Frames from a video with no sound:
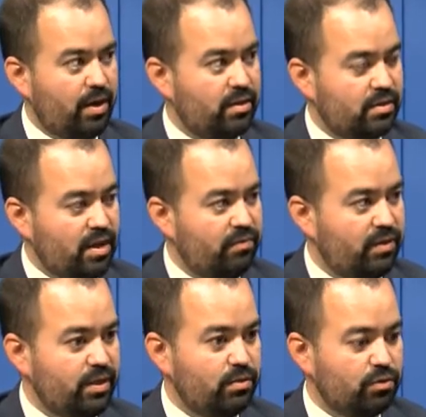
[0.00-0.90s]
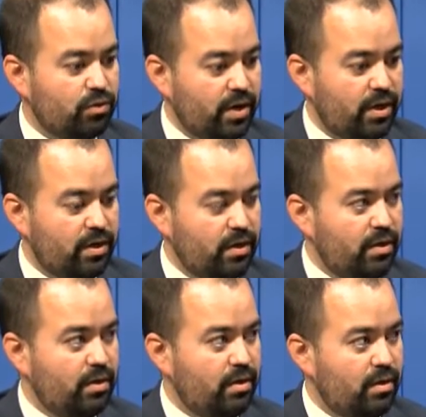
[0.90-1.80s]
And safe legal trade
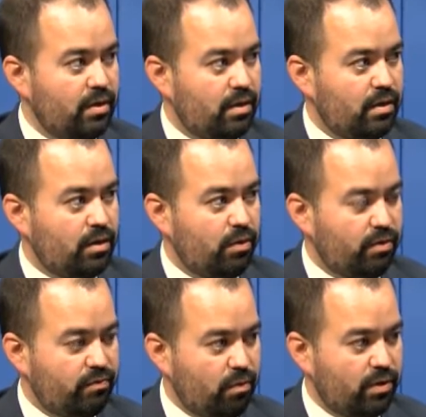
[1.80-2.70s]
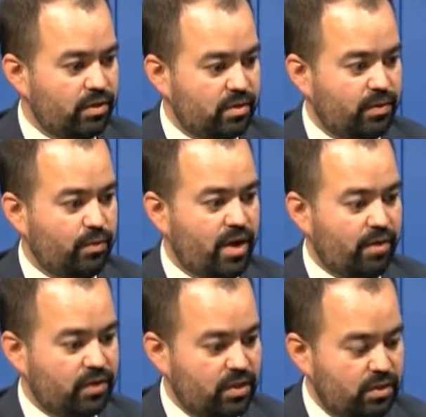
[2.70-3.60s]
going forward is something we
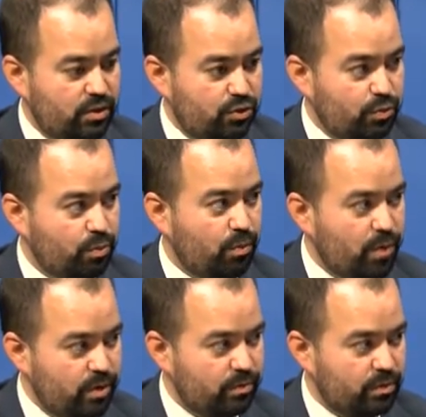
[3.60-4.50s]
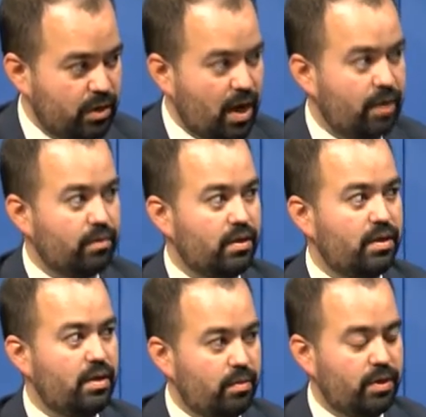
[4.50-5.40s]
have to continue to promote, not
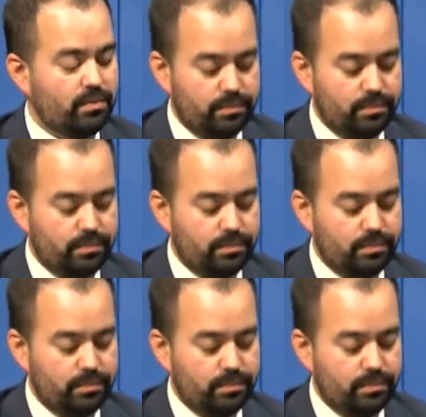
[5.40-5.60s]
inhibit.